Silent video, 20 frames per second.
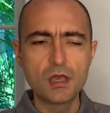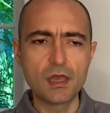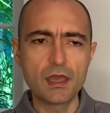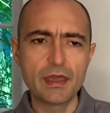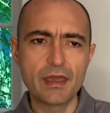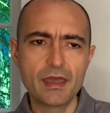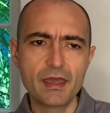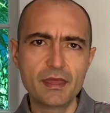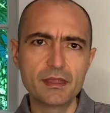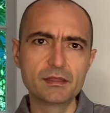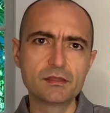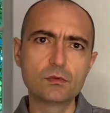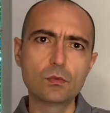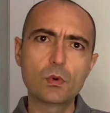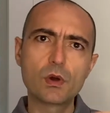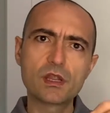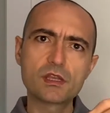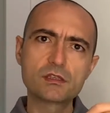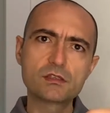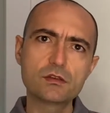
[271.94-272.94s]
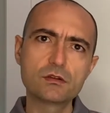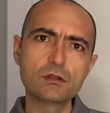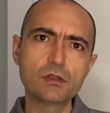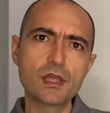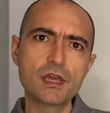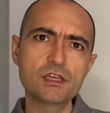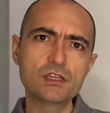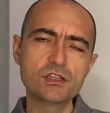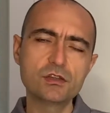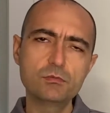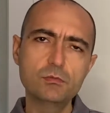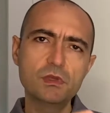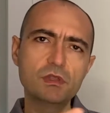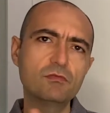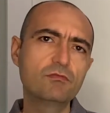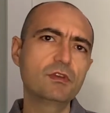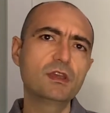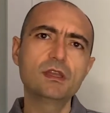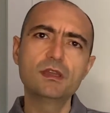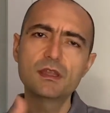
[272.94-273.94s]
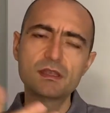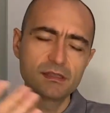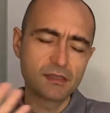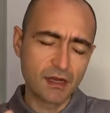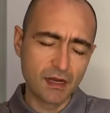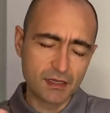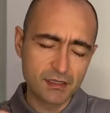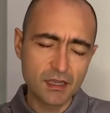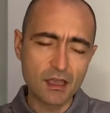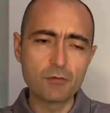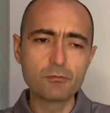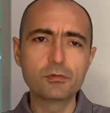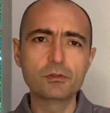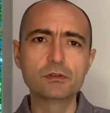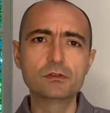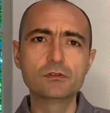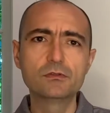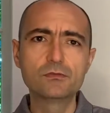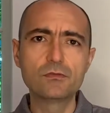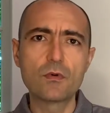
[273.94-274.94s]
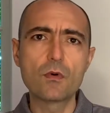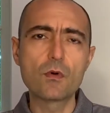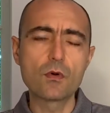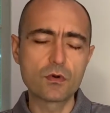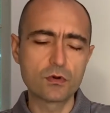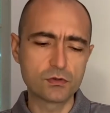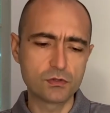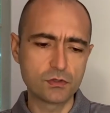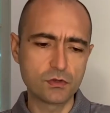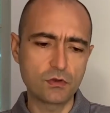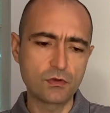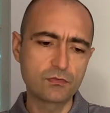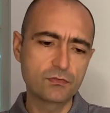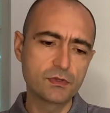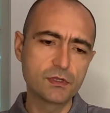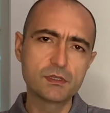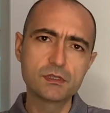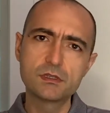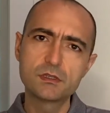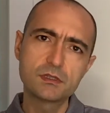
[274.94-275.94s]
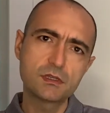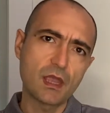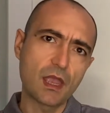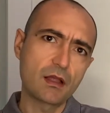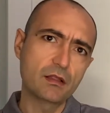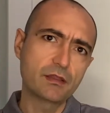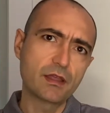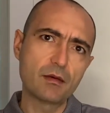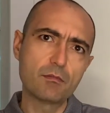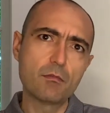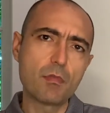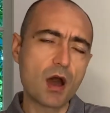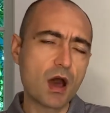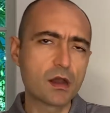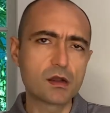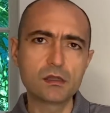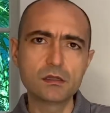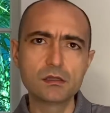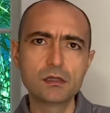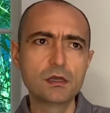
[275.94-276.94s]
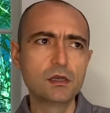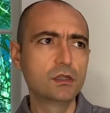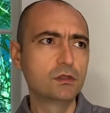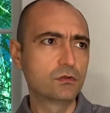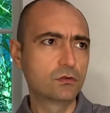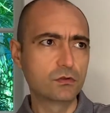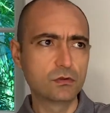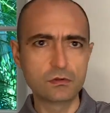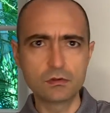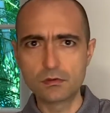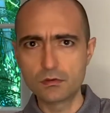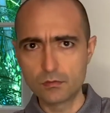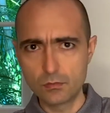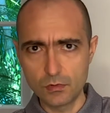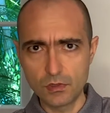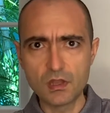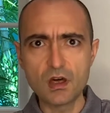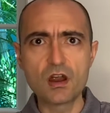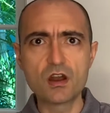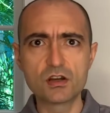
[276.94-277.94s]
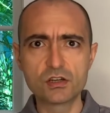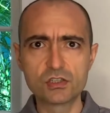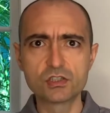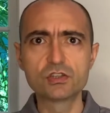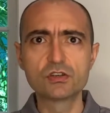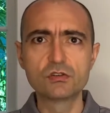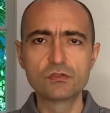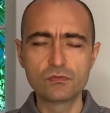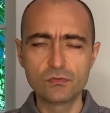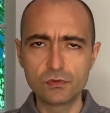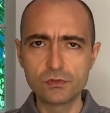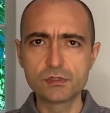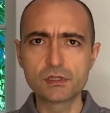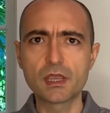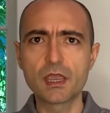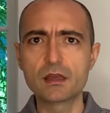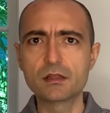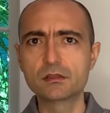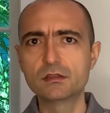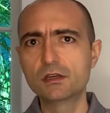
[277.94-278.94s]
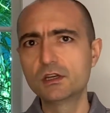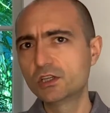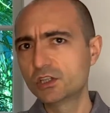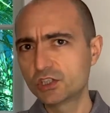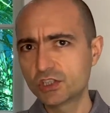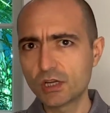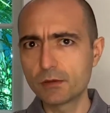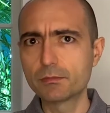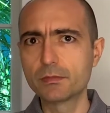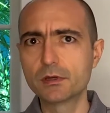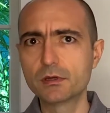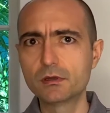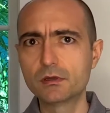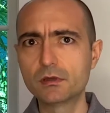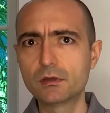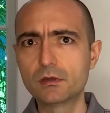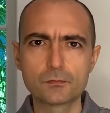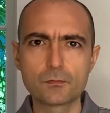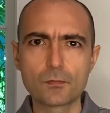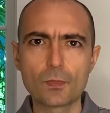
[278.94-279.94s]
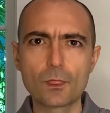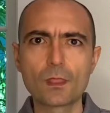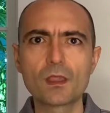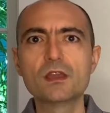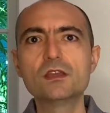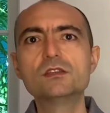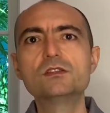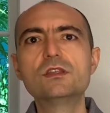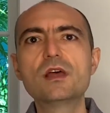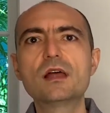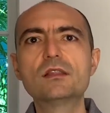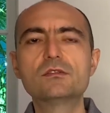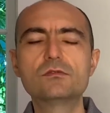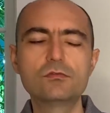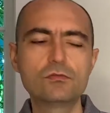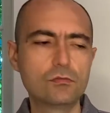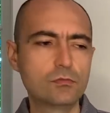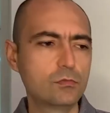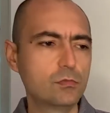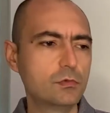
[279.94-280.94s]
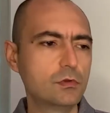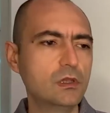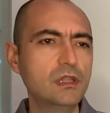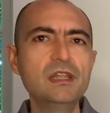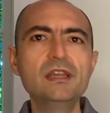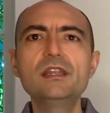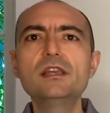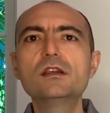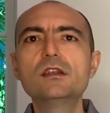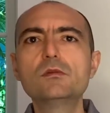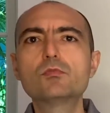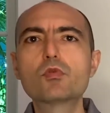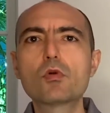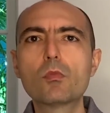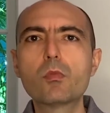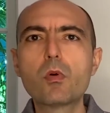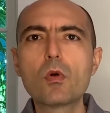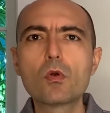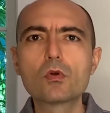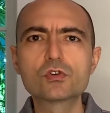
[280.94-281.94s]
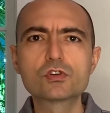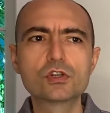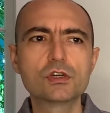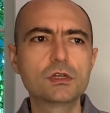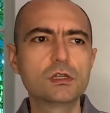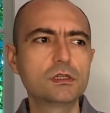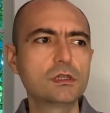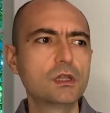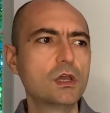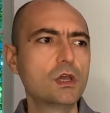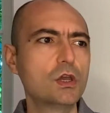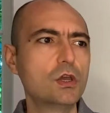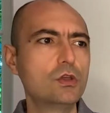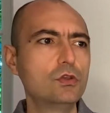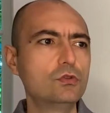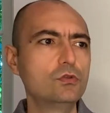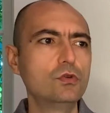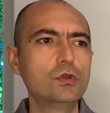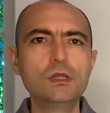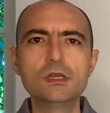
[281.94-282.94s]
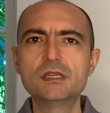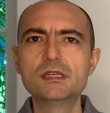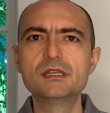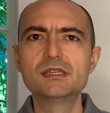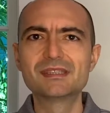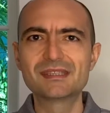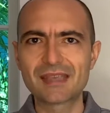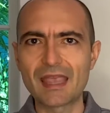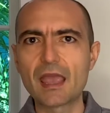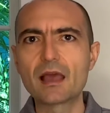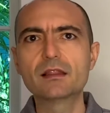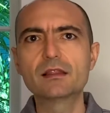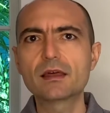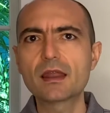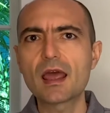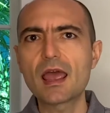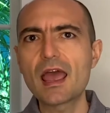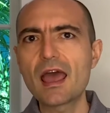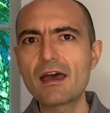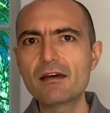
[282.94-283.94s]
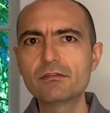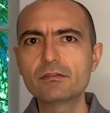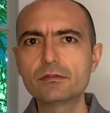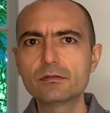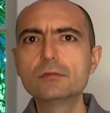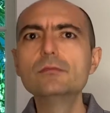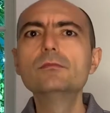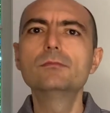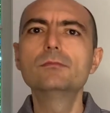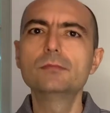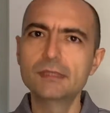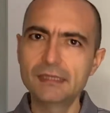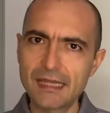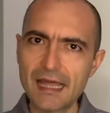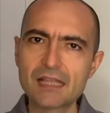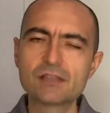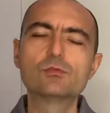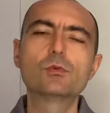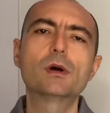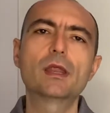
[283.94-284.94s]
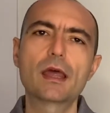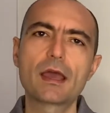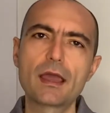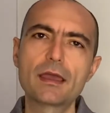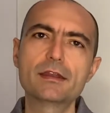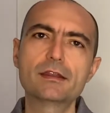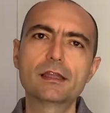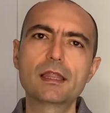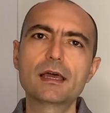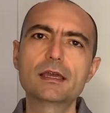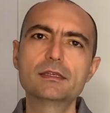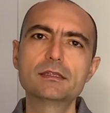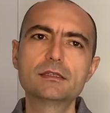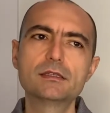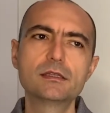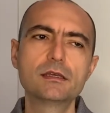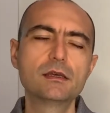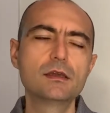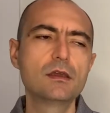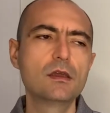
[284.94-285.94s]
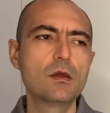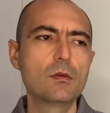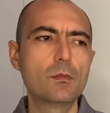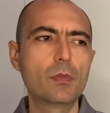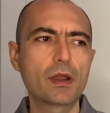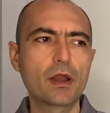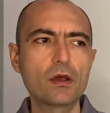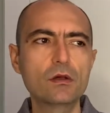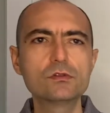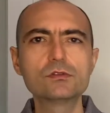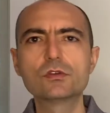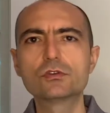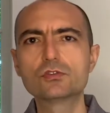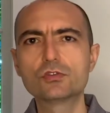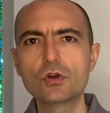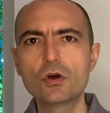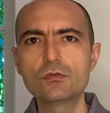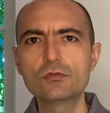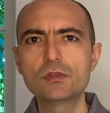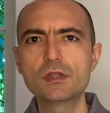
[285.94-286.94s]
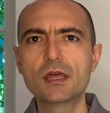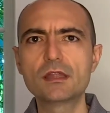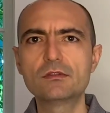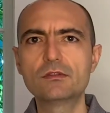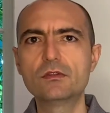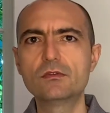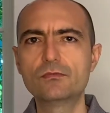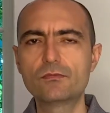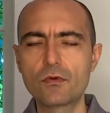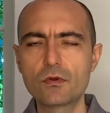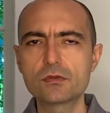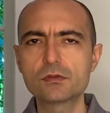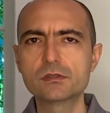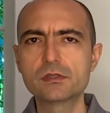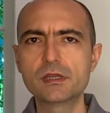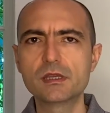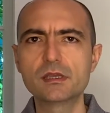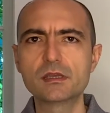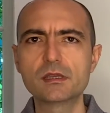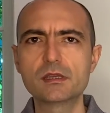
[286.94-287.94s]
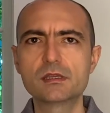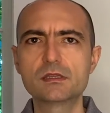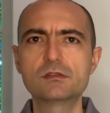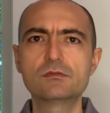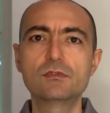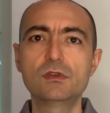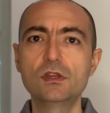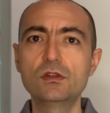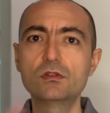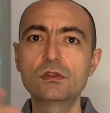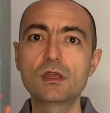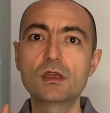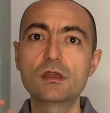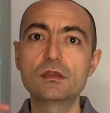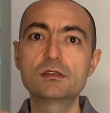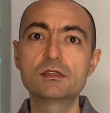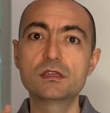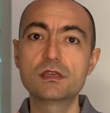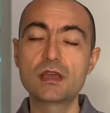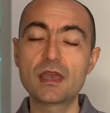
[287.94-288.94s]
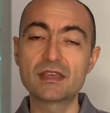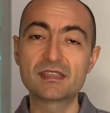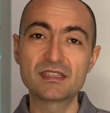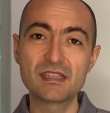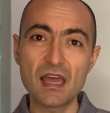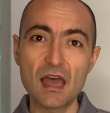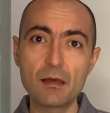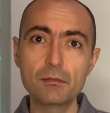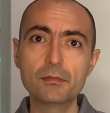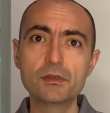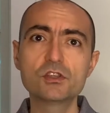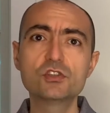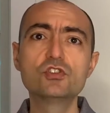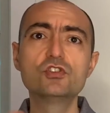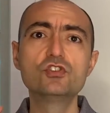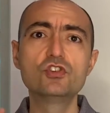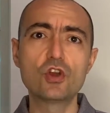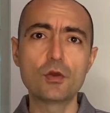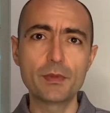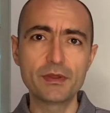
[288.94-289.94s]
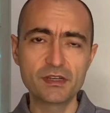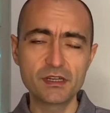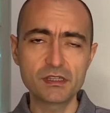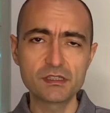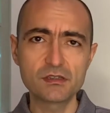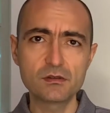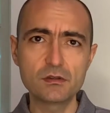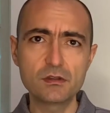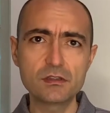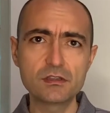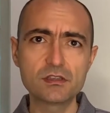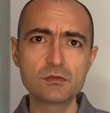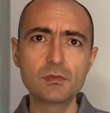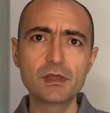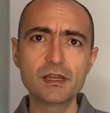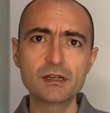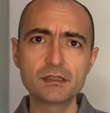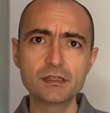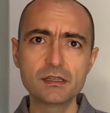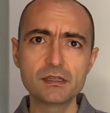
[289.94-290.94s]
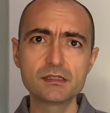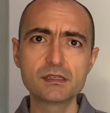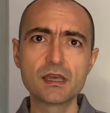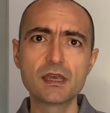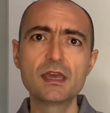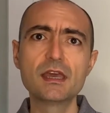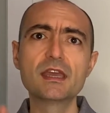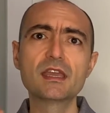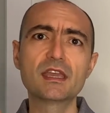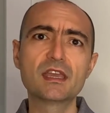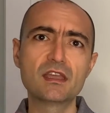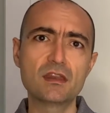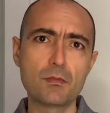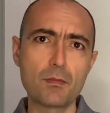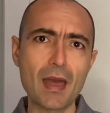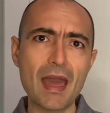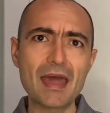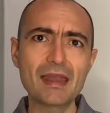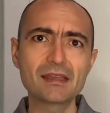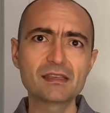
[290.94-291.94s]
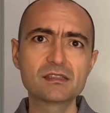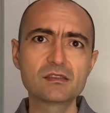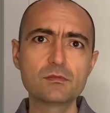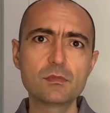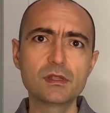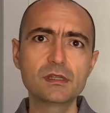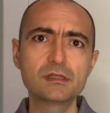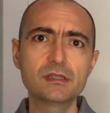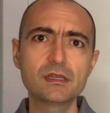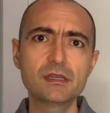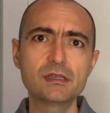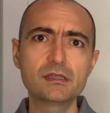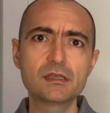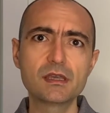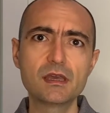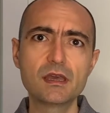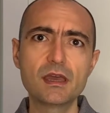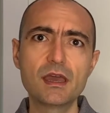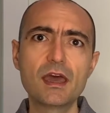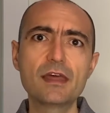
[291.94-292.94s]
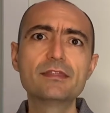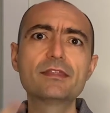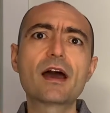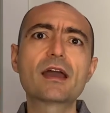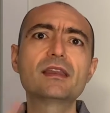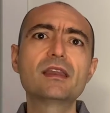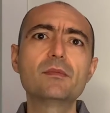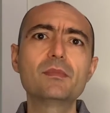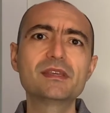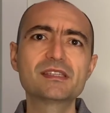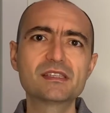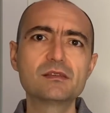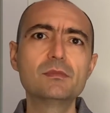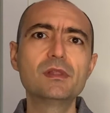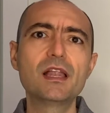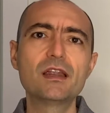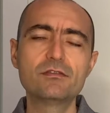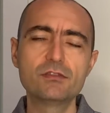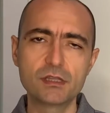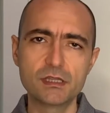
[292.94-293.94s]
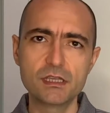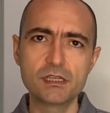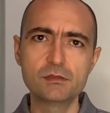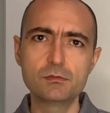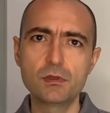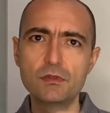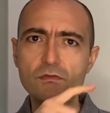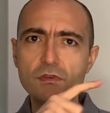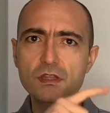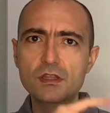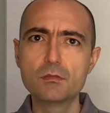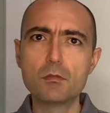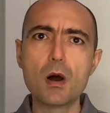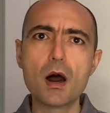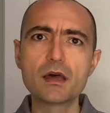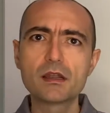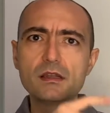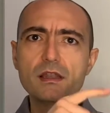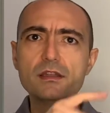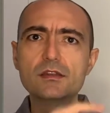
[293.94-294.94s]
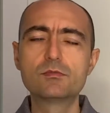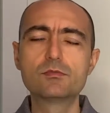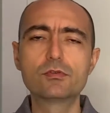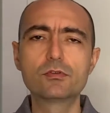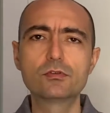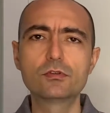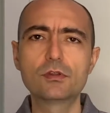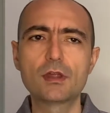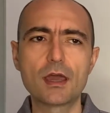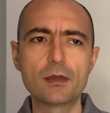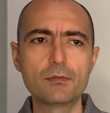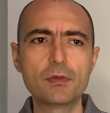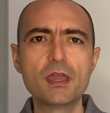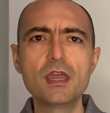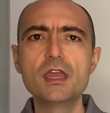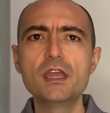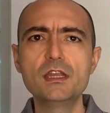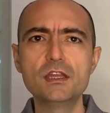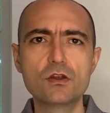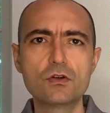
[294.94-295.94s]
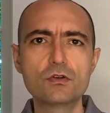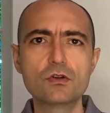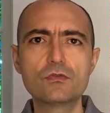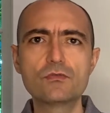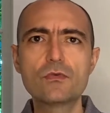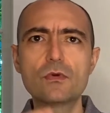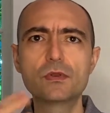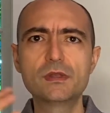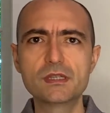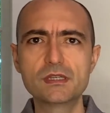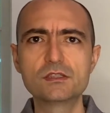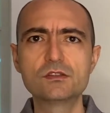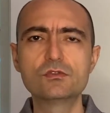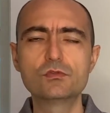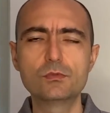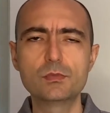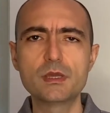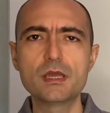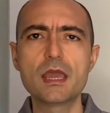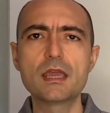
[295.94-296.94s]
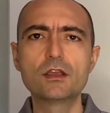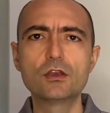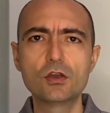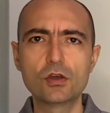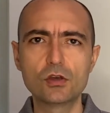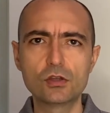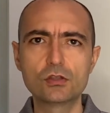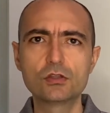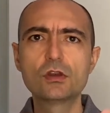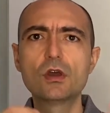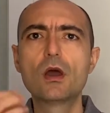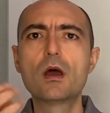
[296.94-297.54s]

And what is the relation between, as an example, the force of this scaled-down model to the large full-scale ship? Is that linearly proportional to the scale that I have? That's what I analyzed. But I also showed you that the first thing is we need to establish geometric similarities, kinematic similarities, and dynamic similarities between the model and the prototype in order for this to be a good